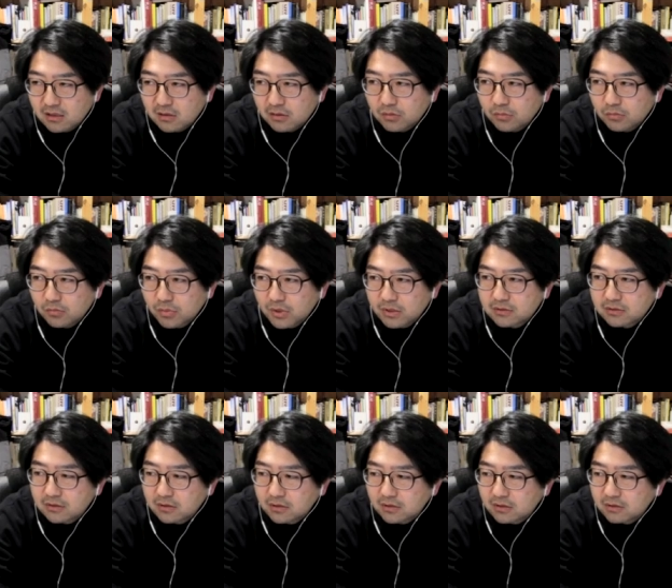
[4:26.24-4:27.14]
but
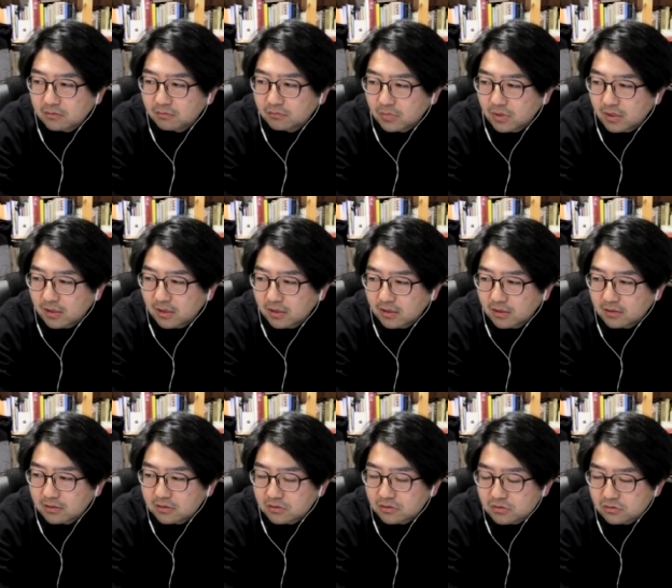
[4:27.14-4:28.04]

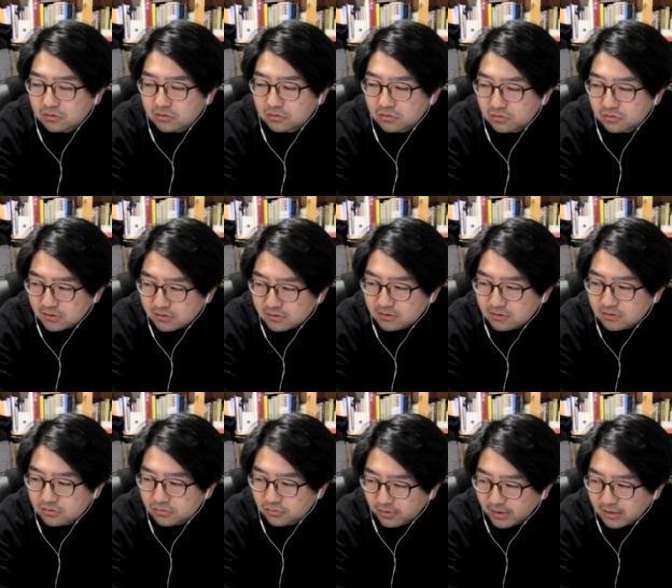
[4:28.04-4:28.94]

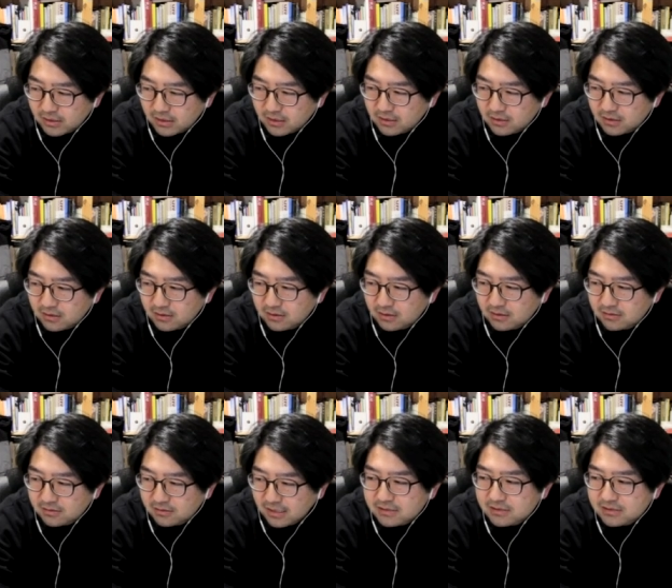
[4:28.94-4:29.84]
2020,
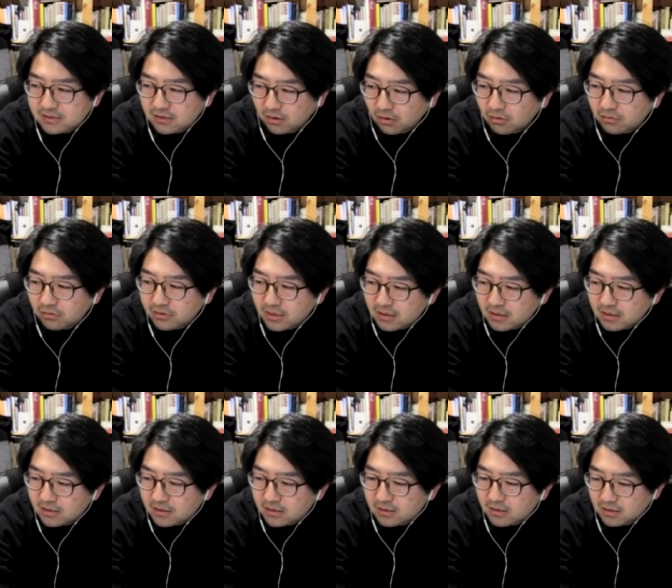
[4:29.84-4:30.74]
that's the only
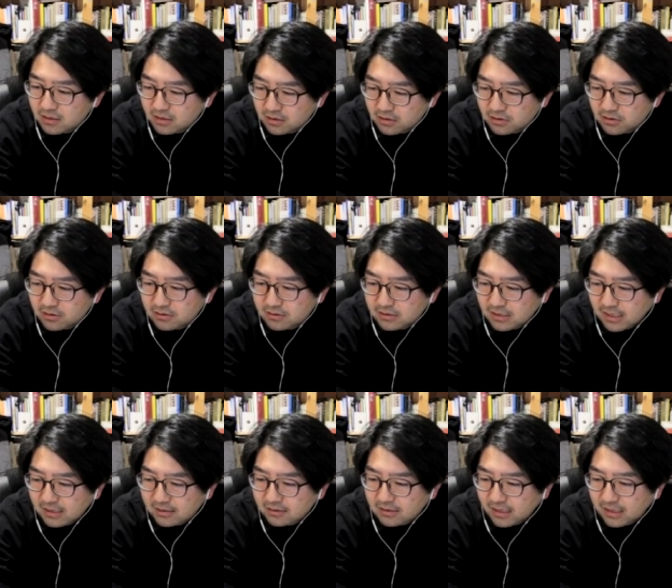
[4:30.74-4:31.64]
year
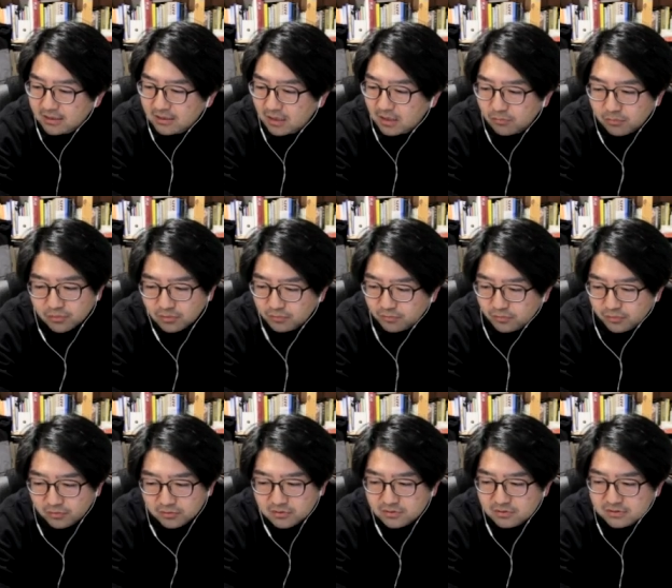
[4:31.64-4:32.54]
that I never
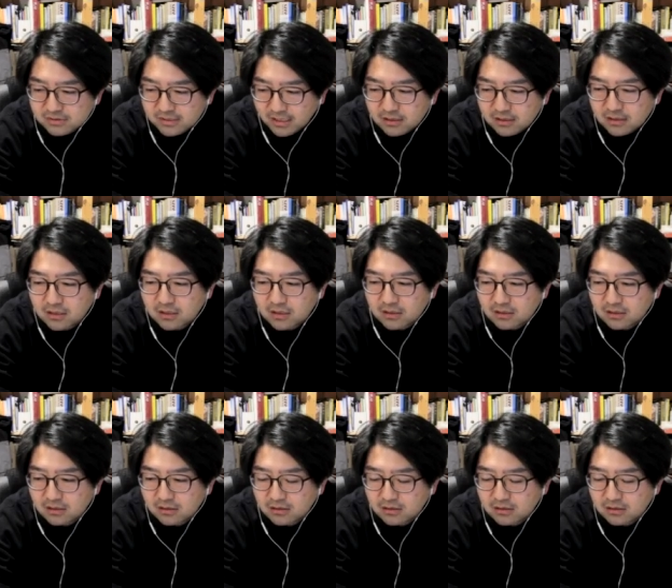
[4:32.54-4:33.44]
produced
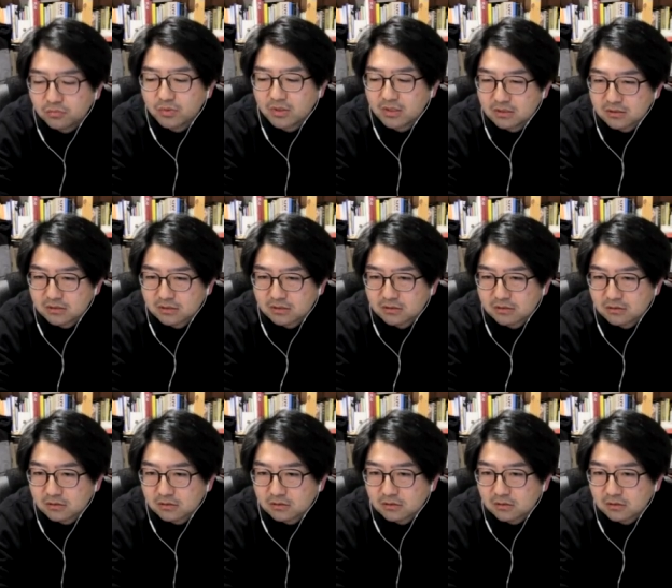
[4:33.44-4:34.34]
any new piece.
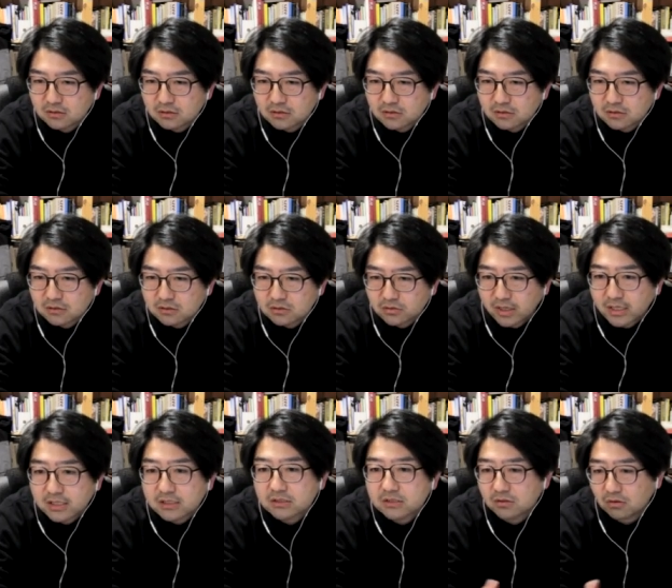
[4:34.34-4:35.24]
So I
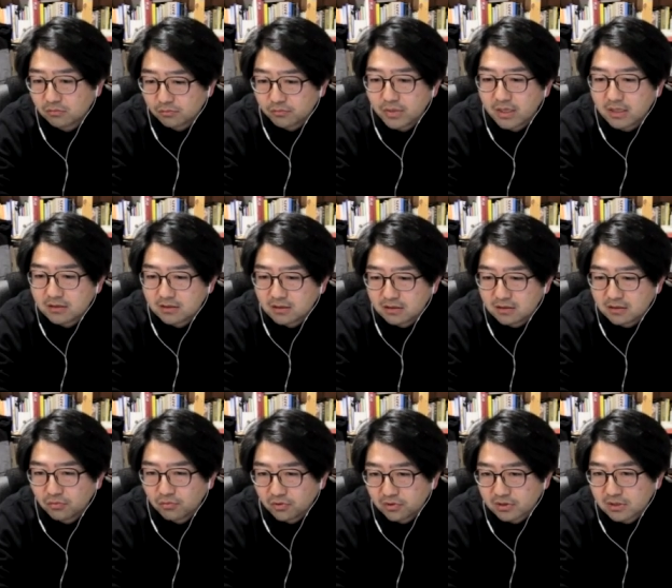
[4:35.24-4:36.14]
stopped making
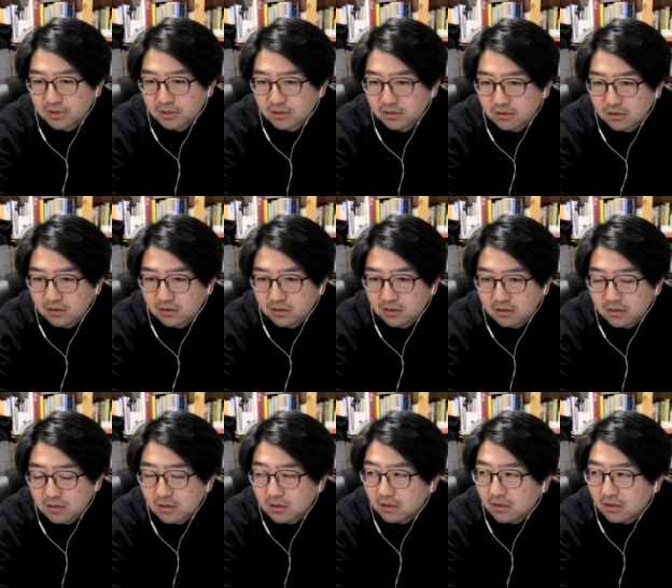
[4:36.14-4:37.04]
work.
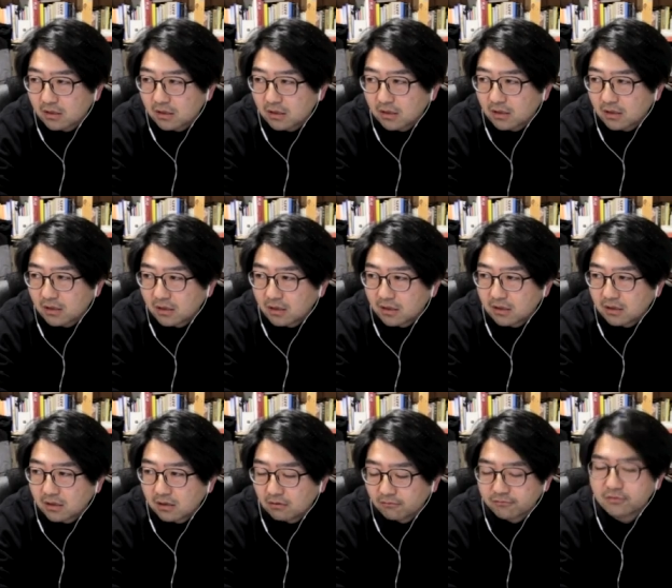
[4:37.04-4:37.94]

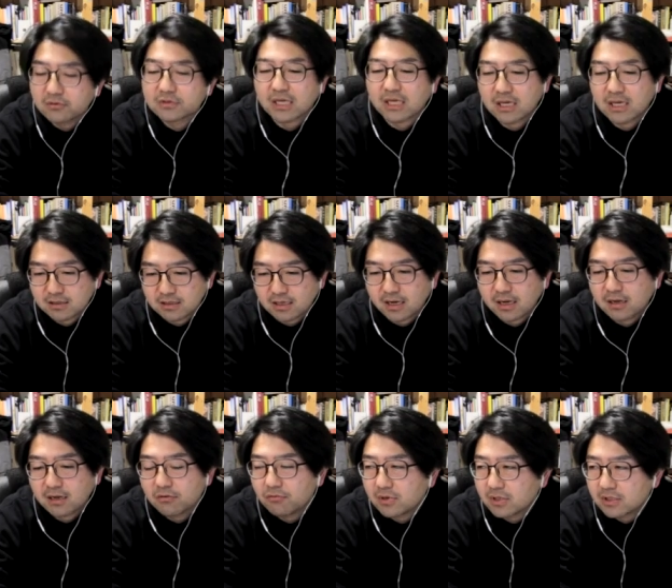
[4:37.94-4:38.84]
Of course, I
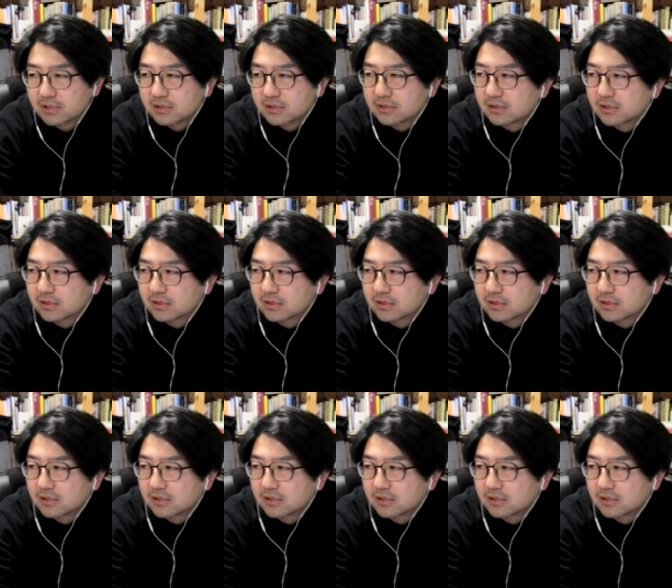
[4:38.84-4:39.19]
was